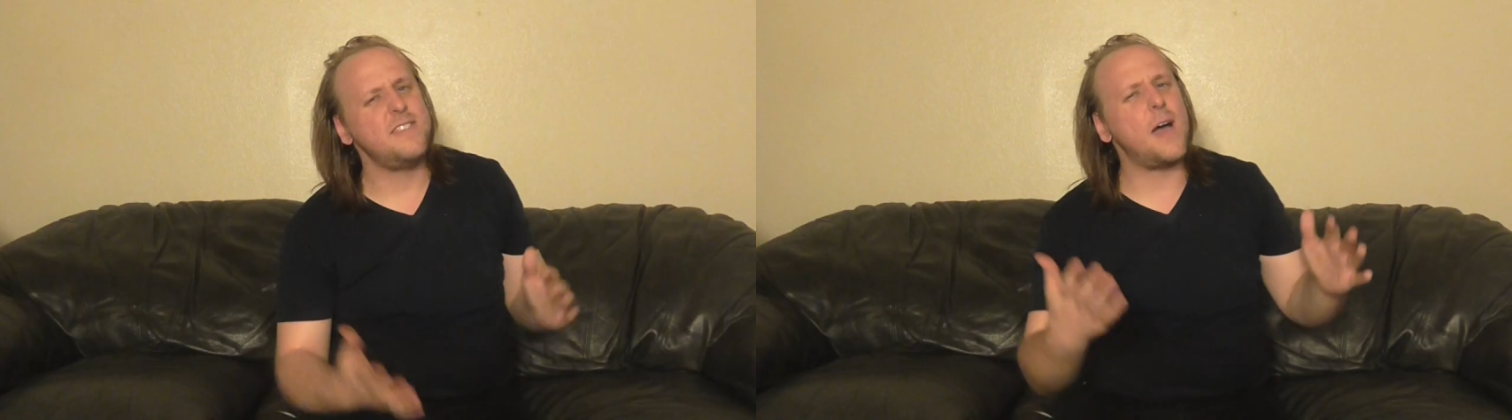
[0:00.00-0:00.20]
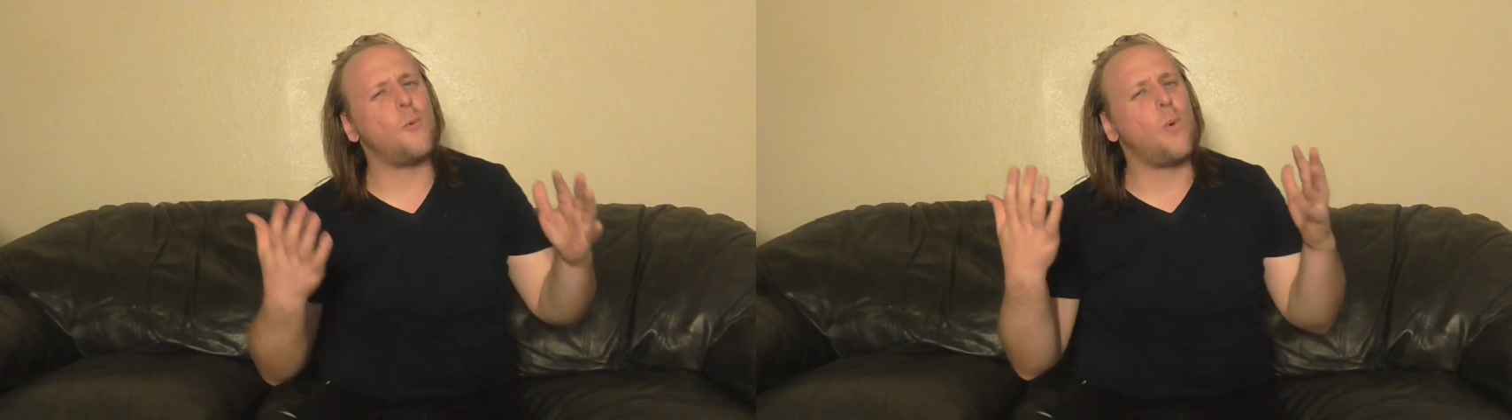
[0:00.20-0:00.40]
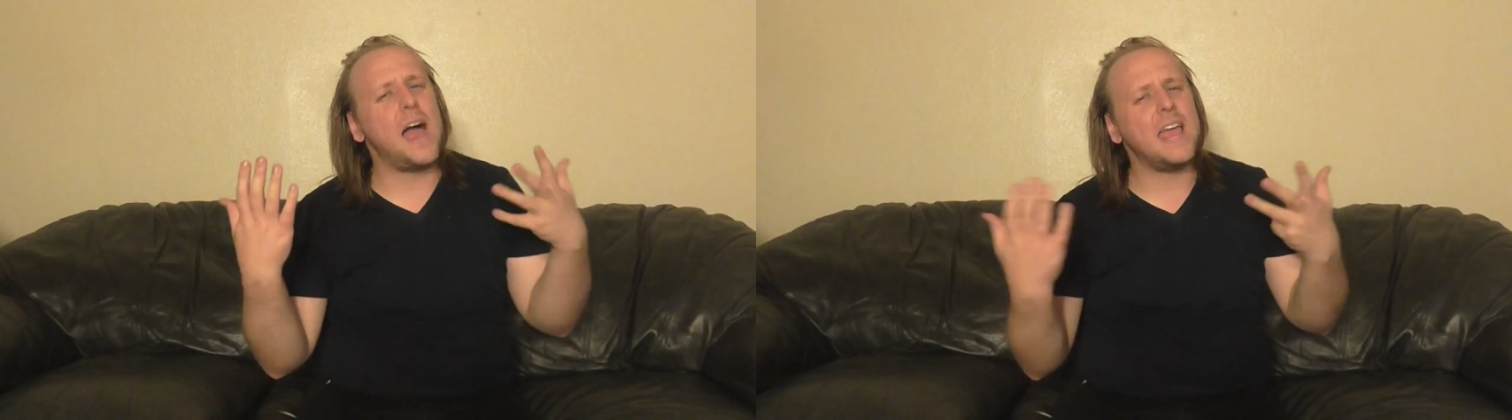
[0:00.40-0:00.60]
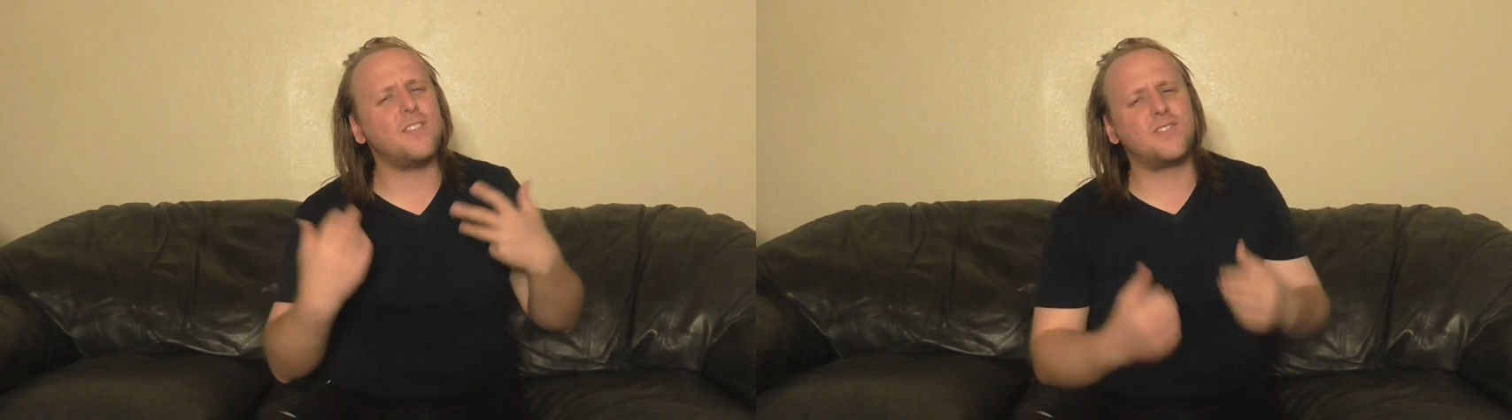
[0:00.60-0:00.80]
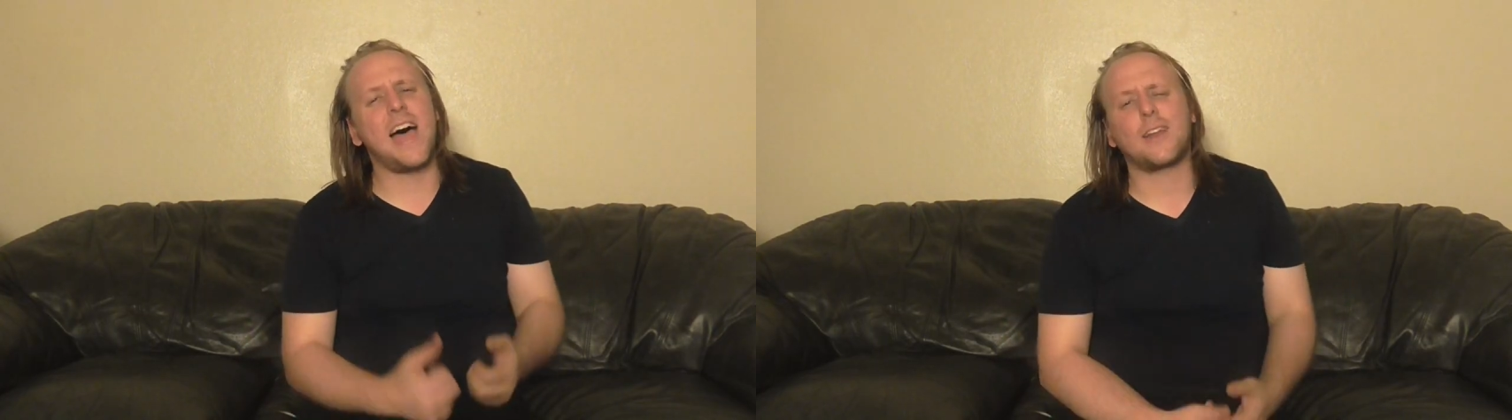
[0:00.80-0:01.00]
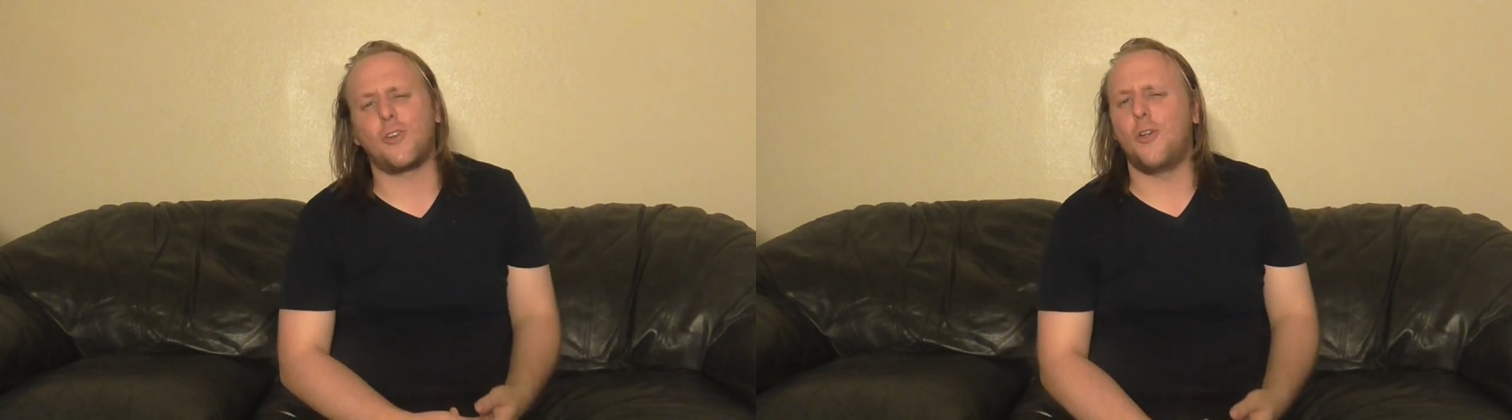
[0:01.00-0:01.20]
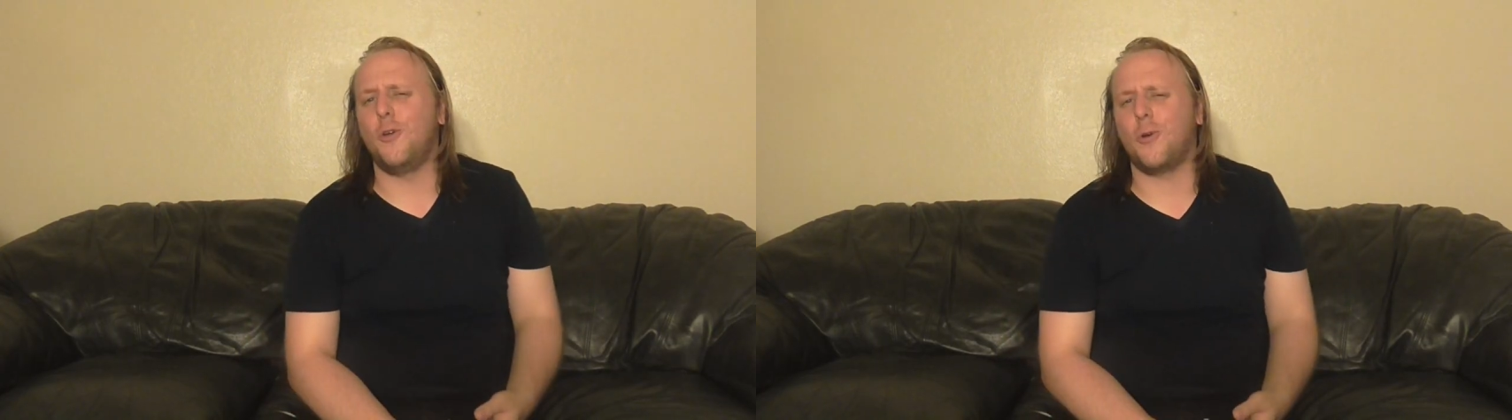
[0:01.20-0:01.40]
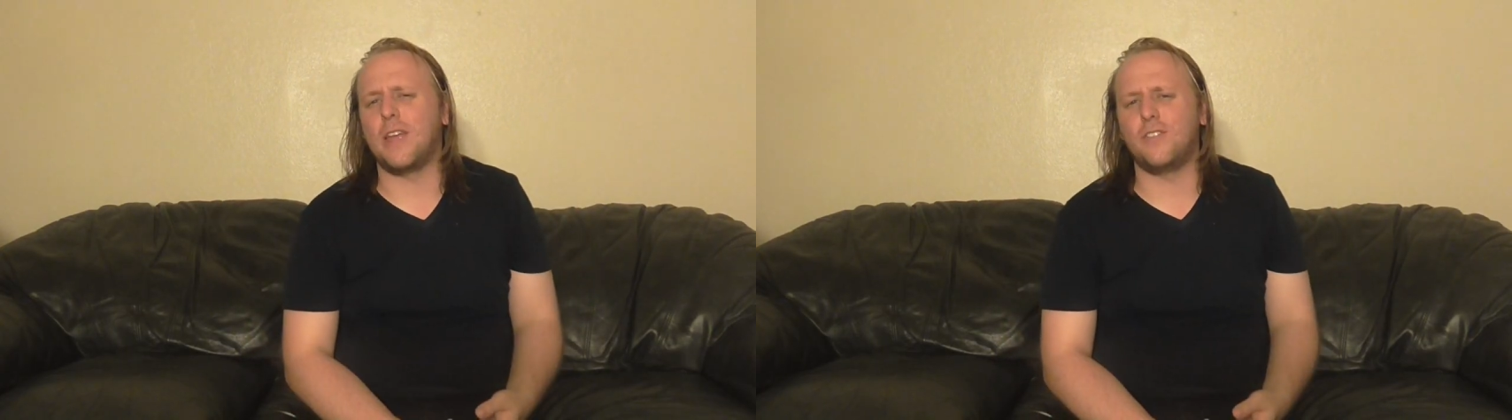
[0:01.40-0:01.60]
Now, why is Doctor
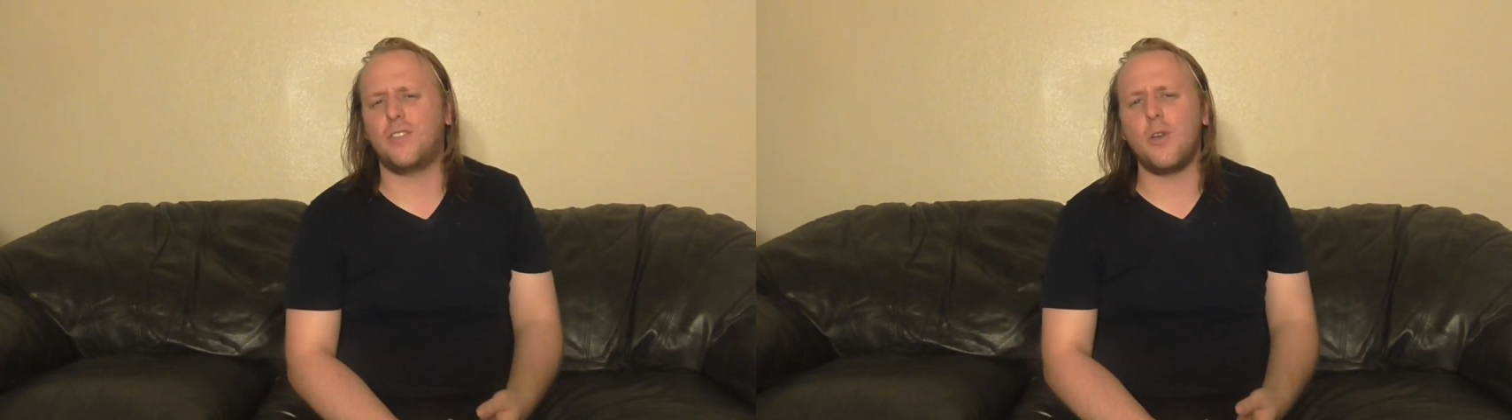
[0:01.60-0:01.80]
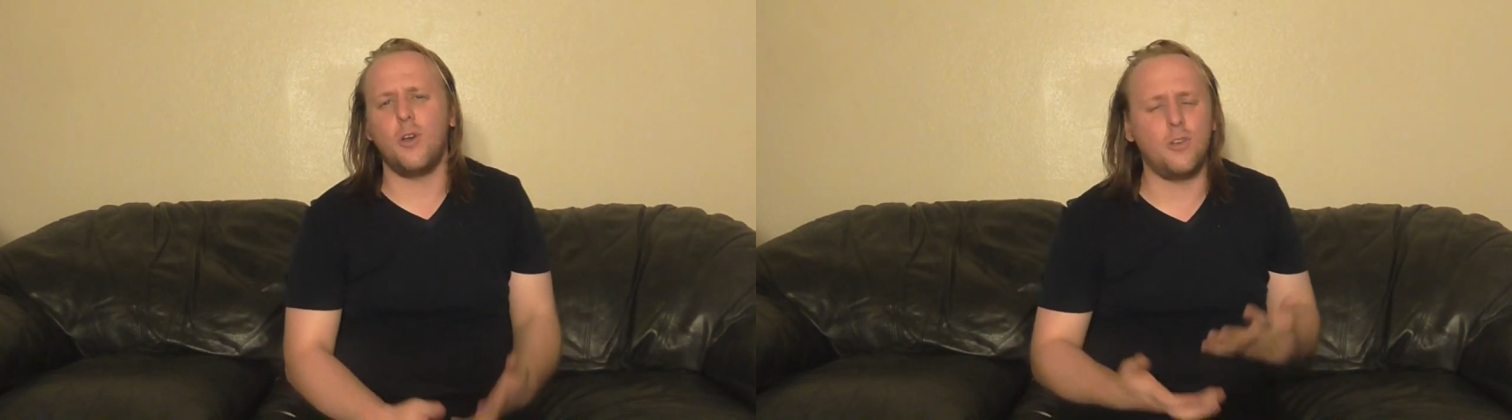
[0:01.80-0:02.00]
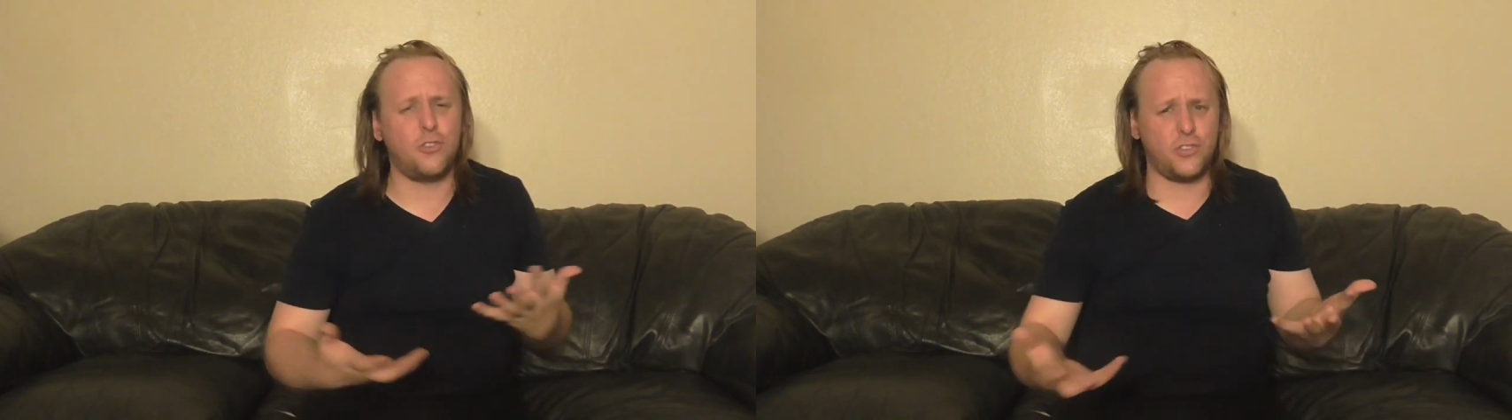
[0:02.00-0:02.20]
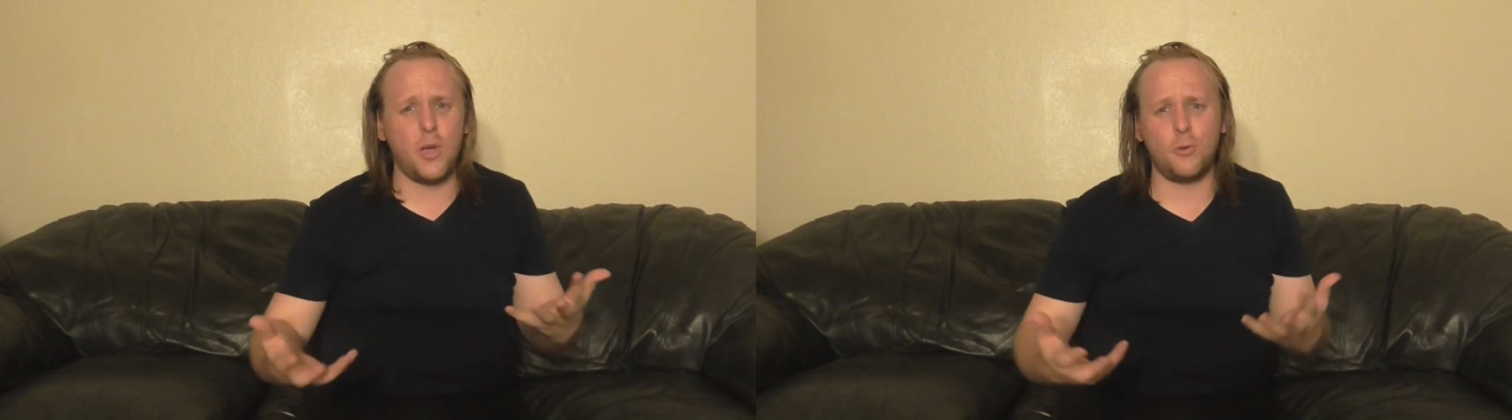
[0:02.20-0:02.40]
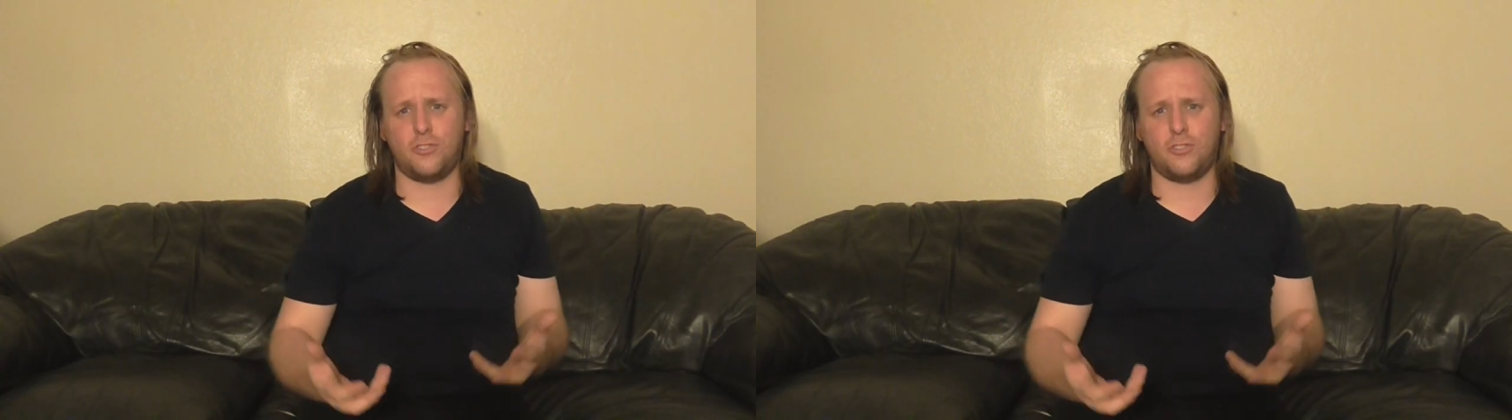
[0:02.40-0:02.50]
Who considered so